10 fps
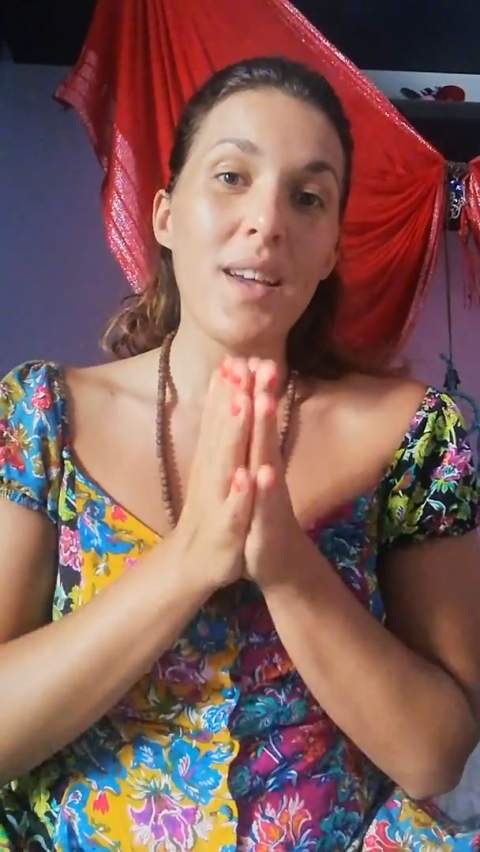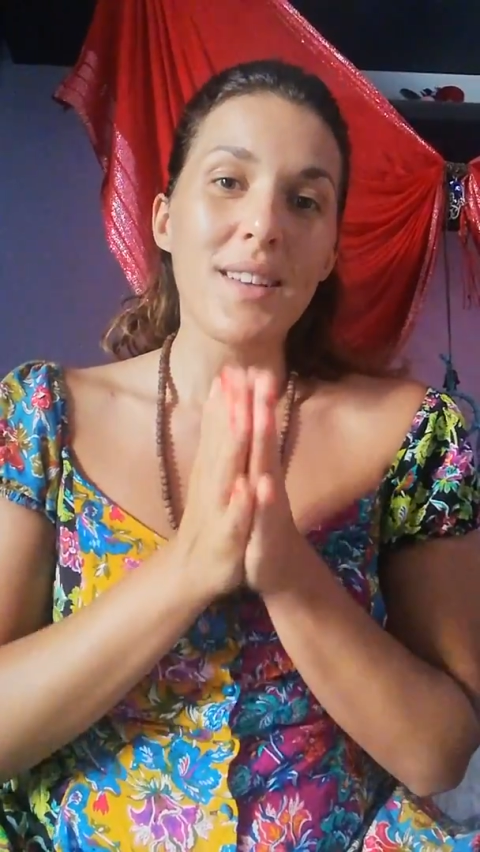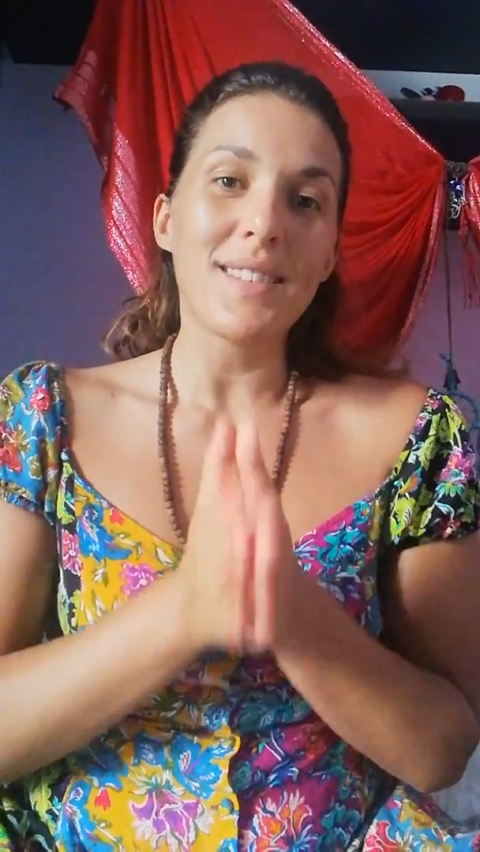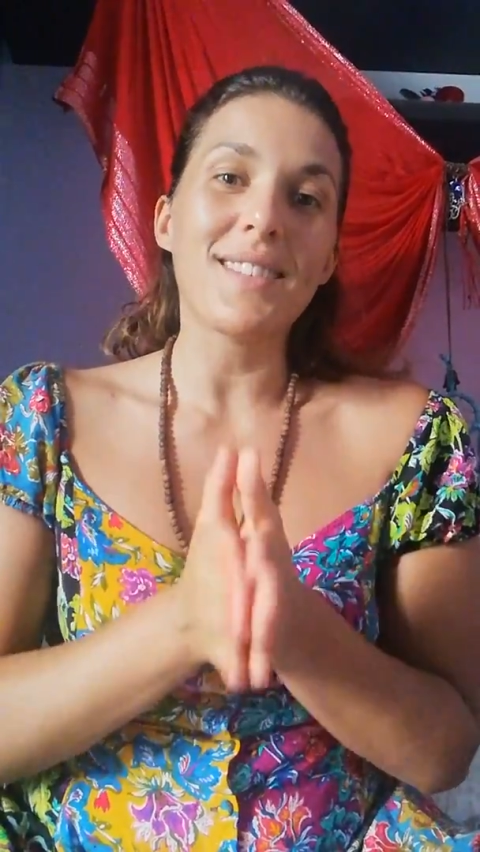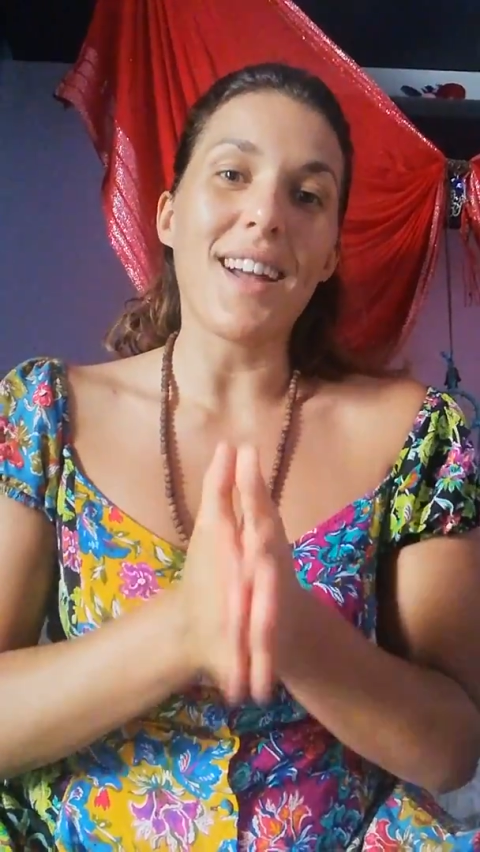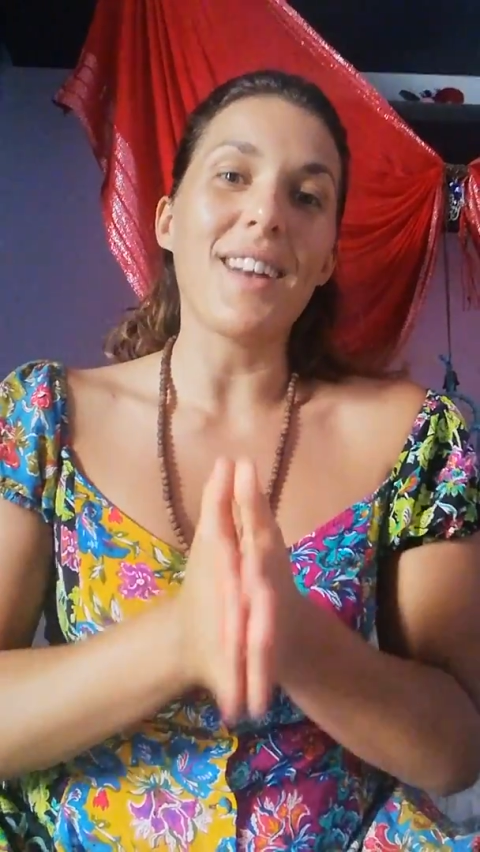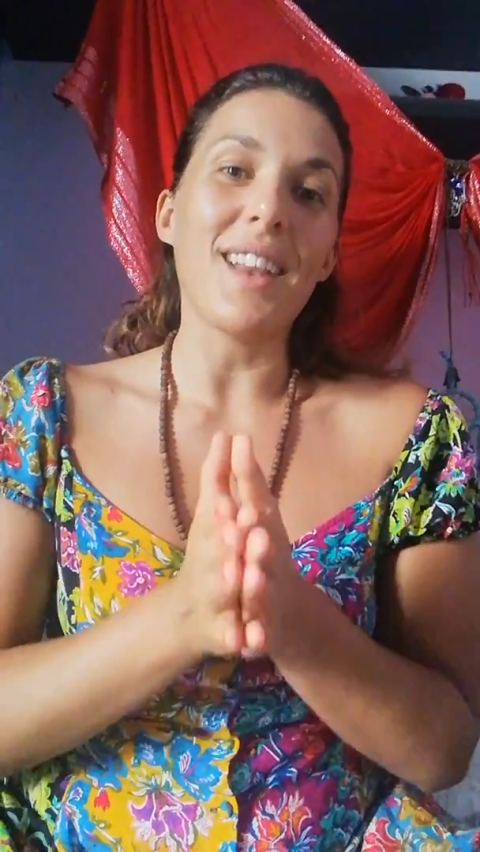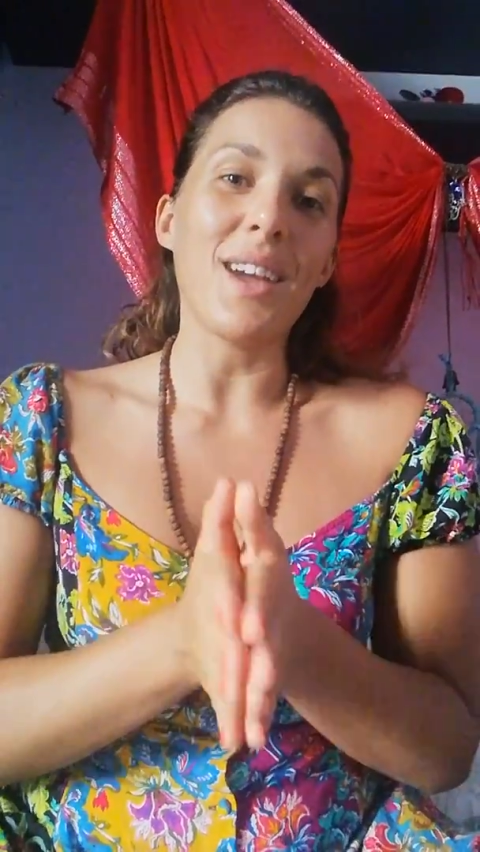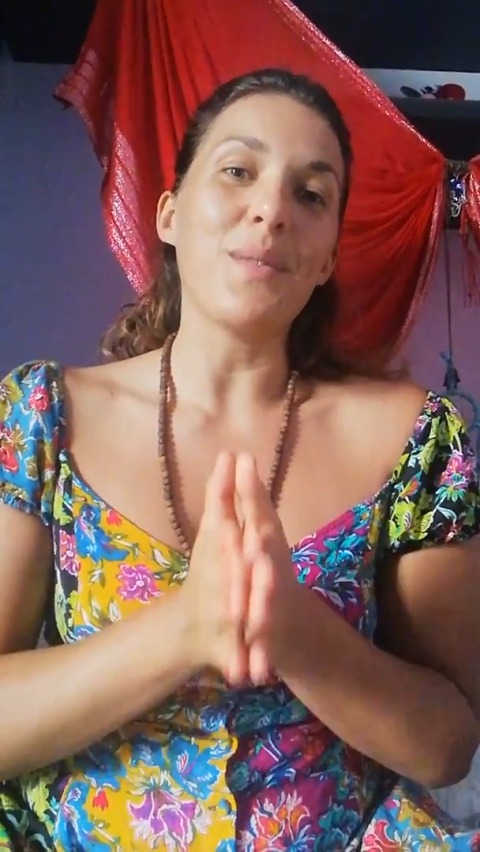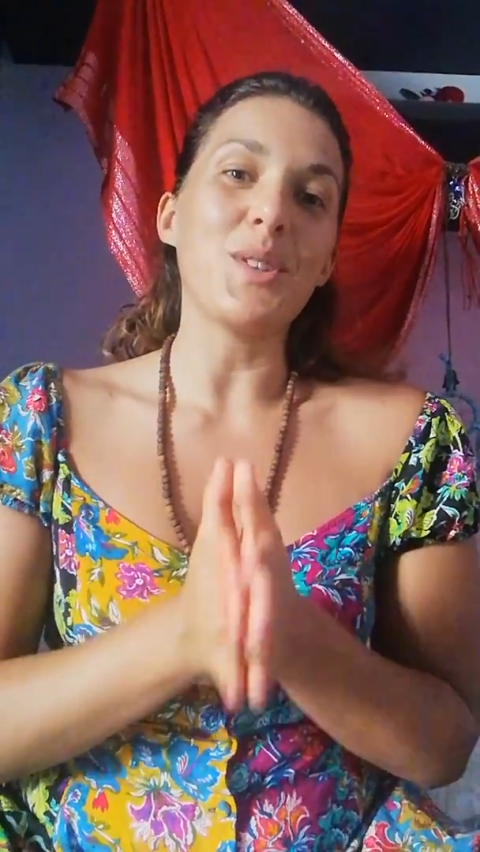
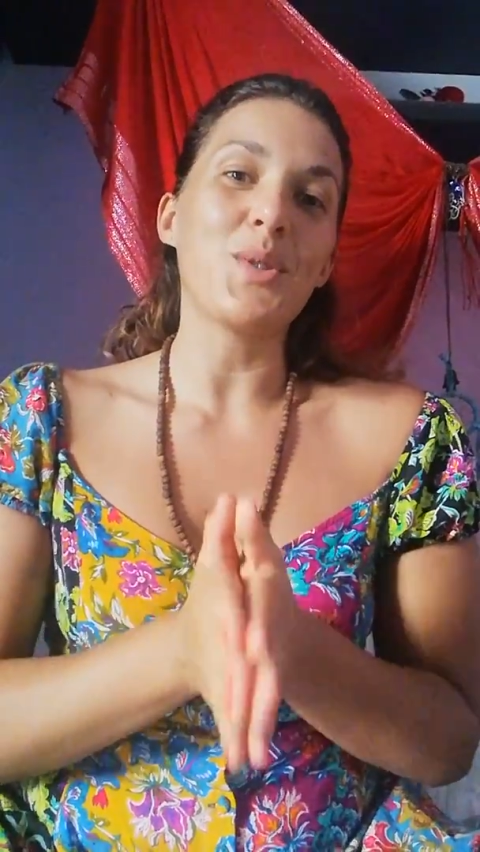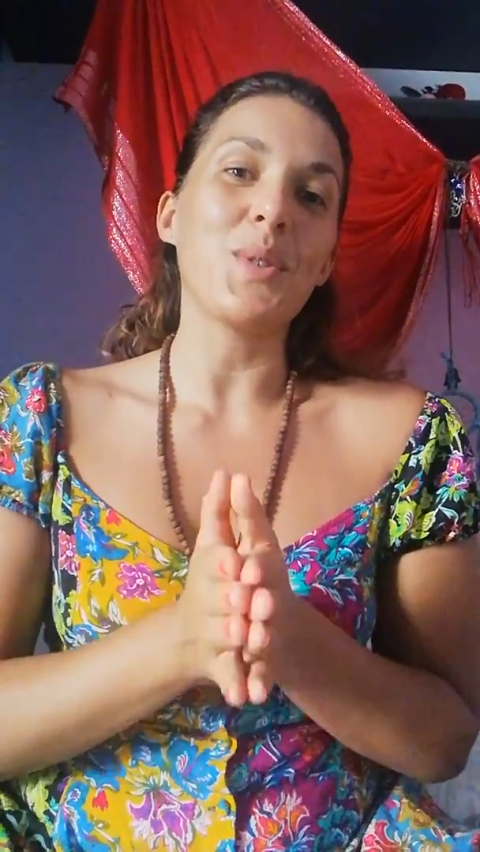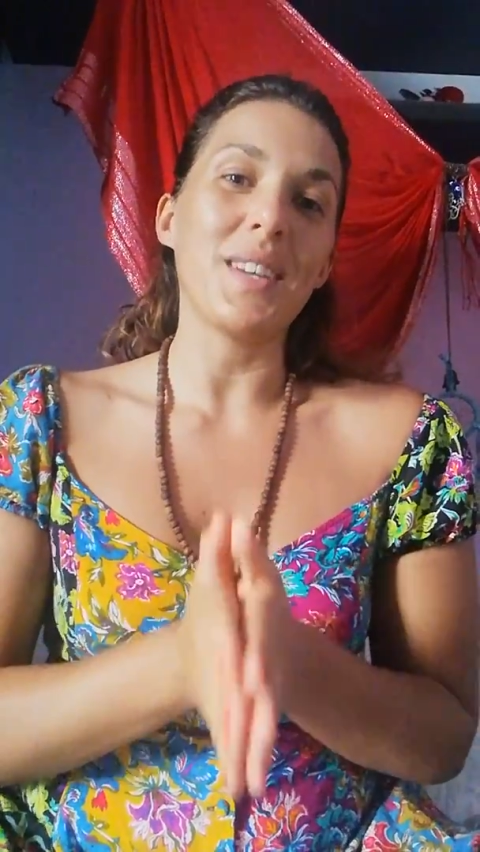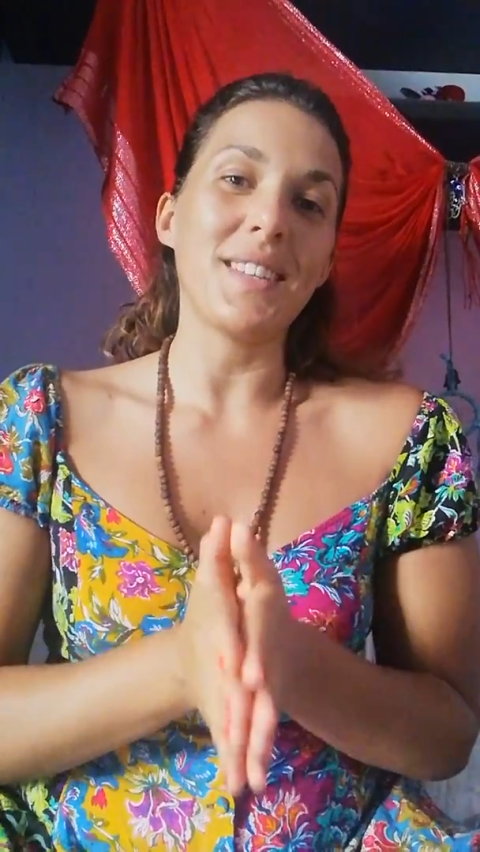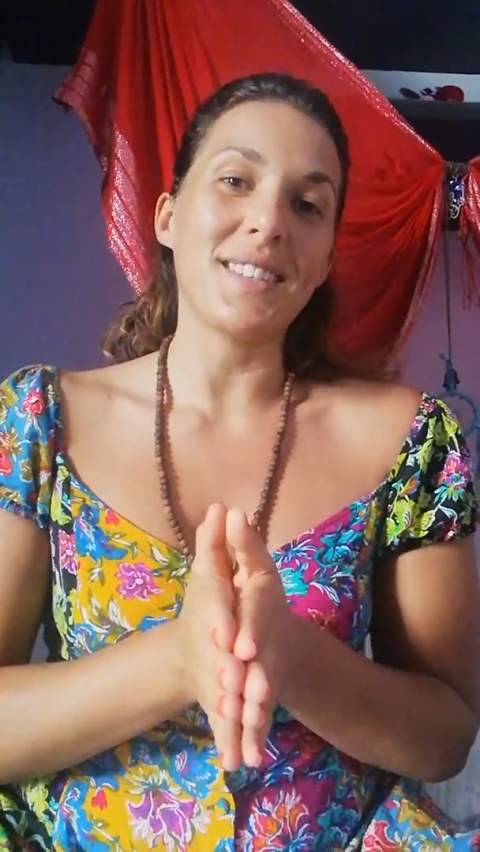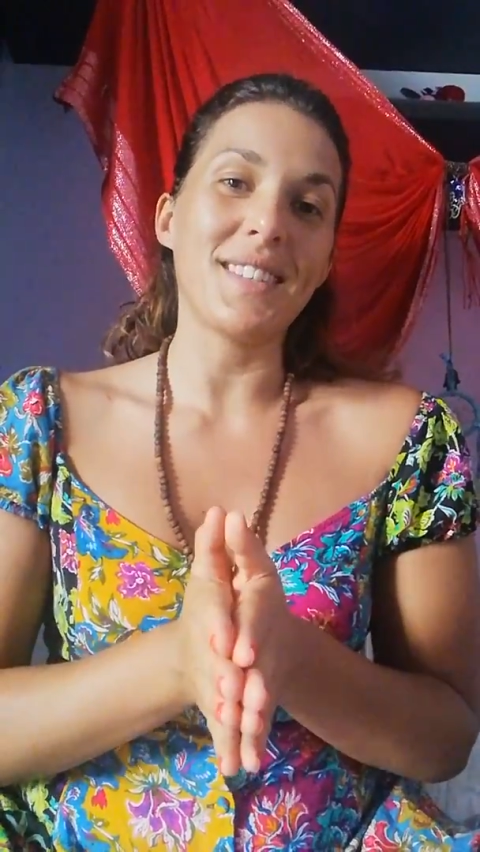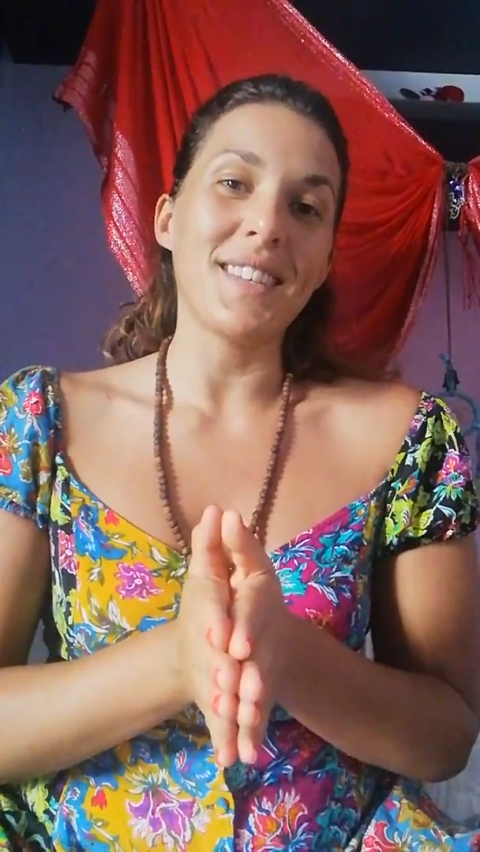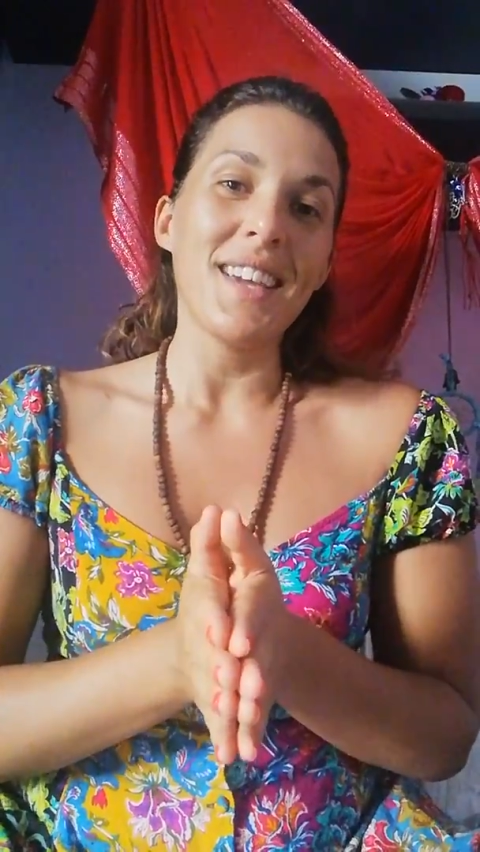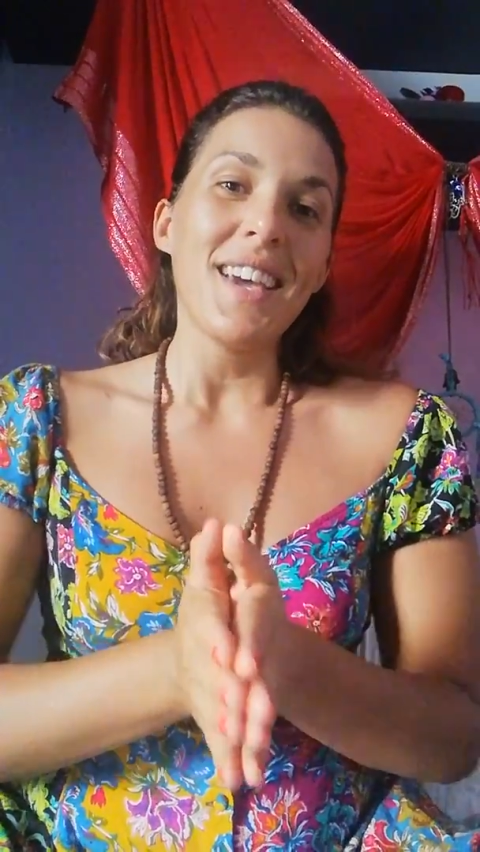Starlight retreats